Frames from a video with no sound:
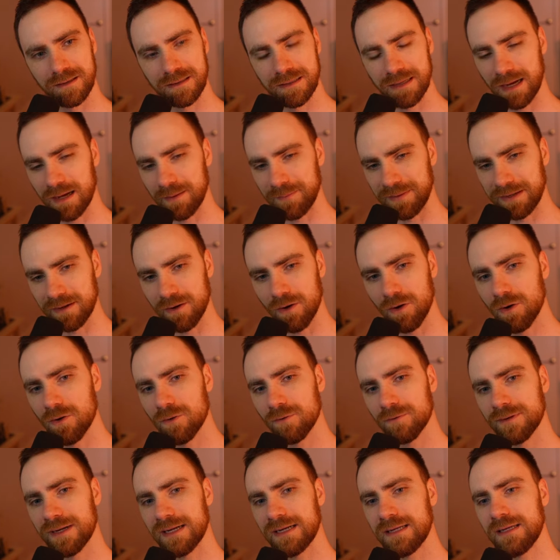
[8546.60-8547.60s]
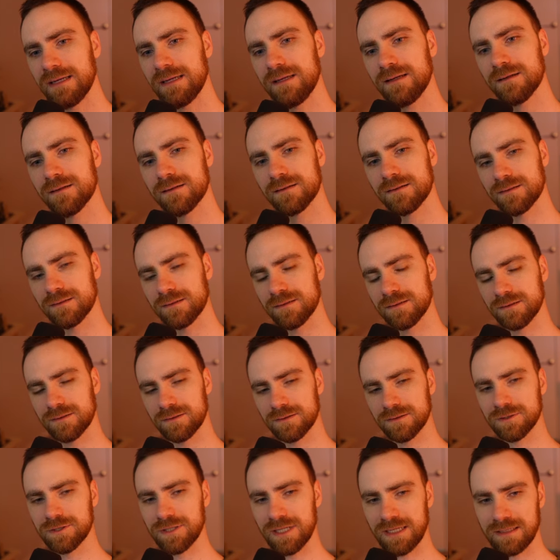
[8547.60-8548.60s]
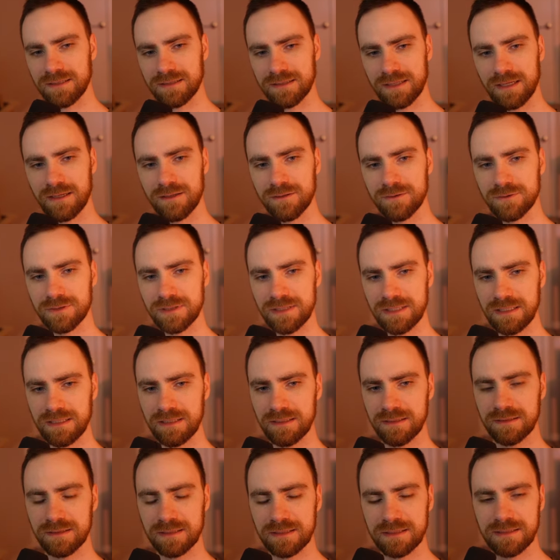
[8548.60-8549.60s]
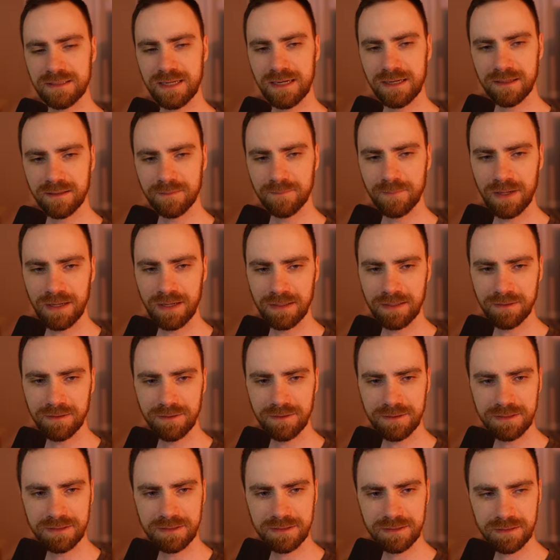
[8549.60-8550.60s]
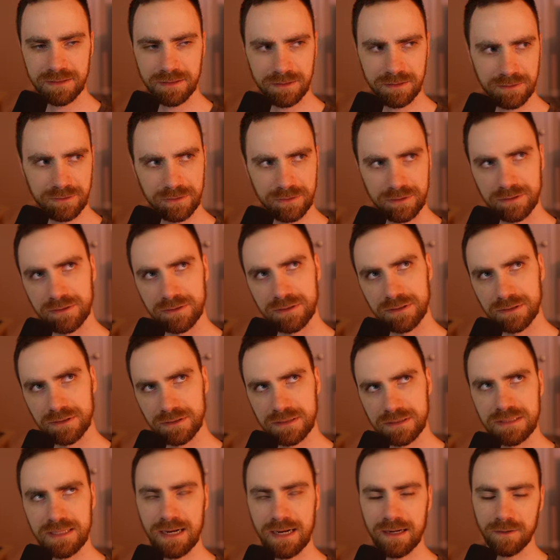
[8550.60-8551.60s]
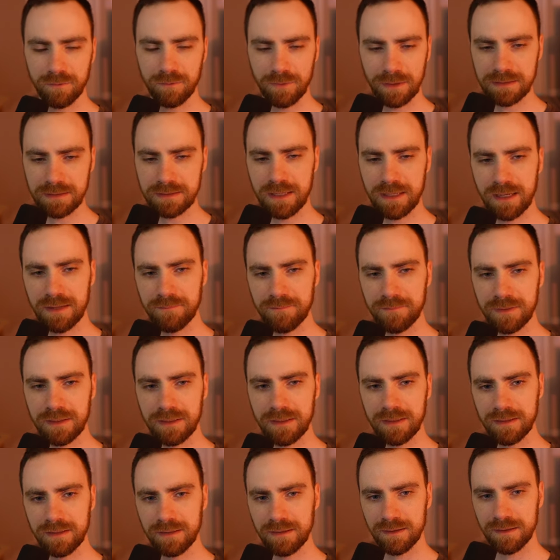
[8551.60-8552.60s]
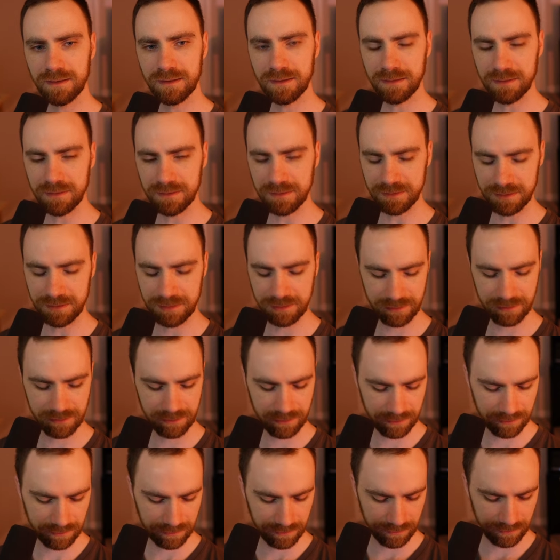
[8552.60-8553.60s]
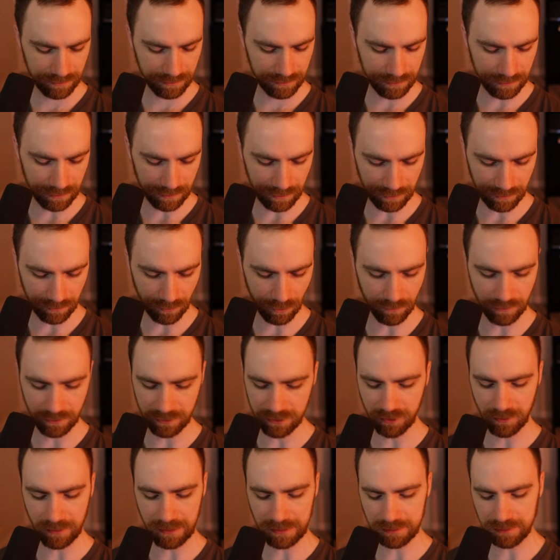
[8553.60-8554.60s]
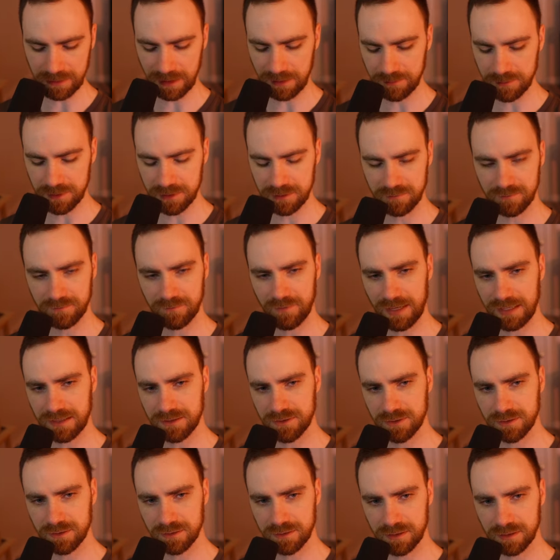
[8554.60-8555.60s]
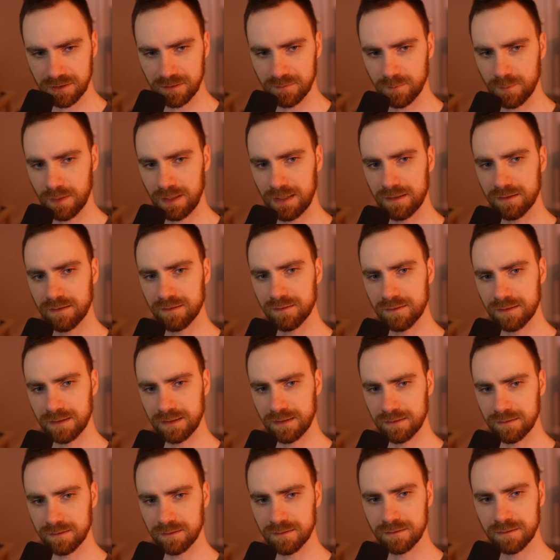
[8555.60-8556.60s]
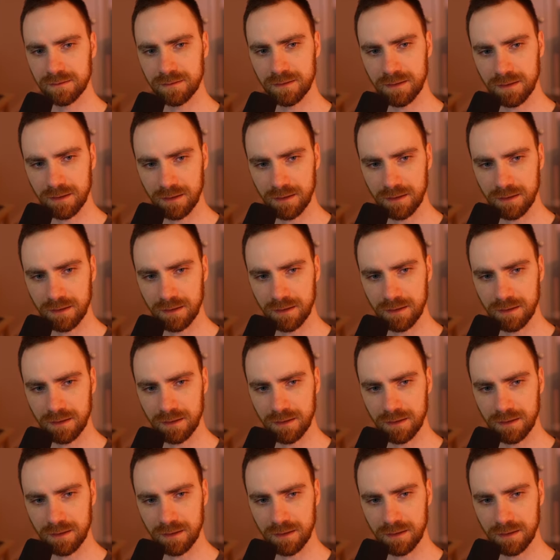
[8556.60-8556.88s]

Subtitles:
yeah, I mean, already Jenks AOT to static binaries or to static runtime is over 20 times faster to compile than